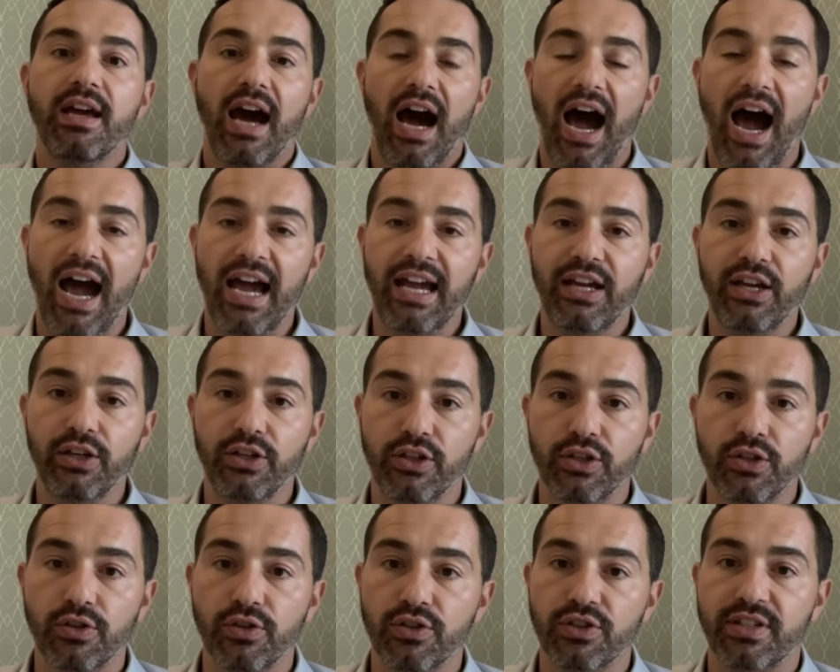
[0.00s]
I could
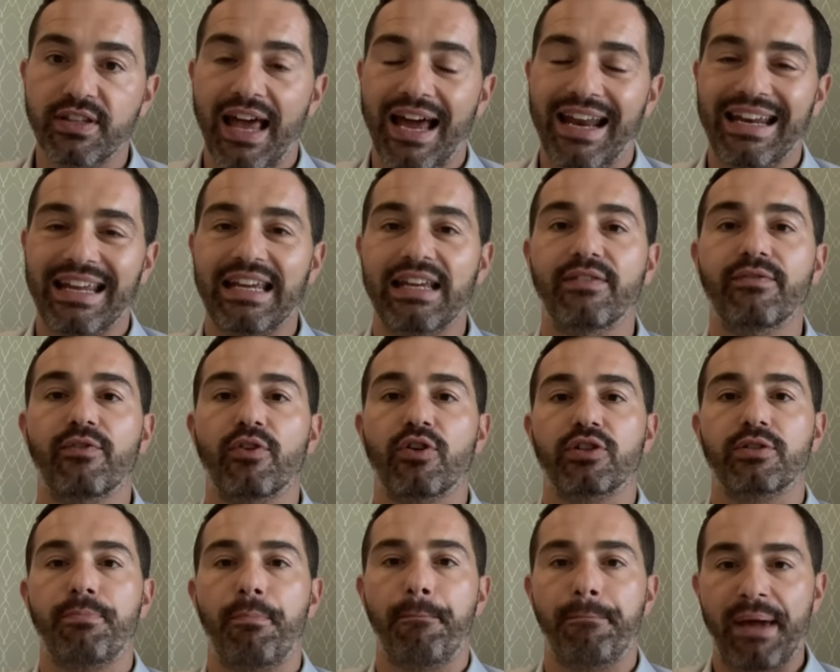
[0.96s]
use that
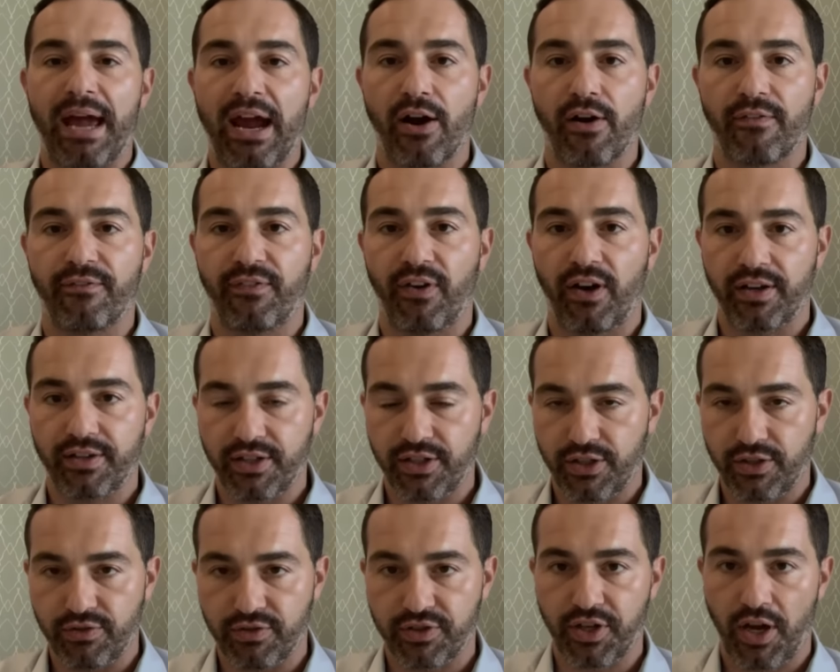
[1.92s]
inverse bear fund to
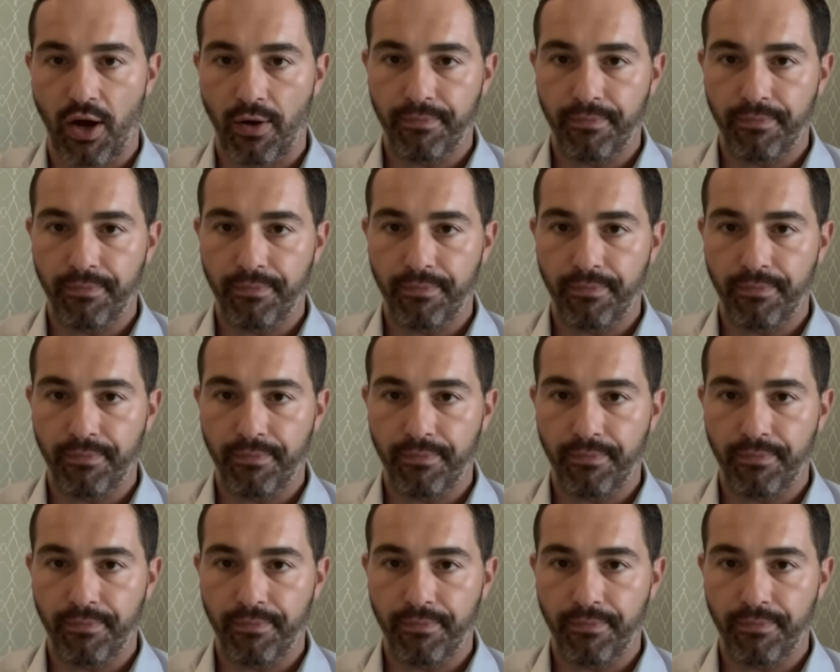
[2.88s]
do so.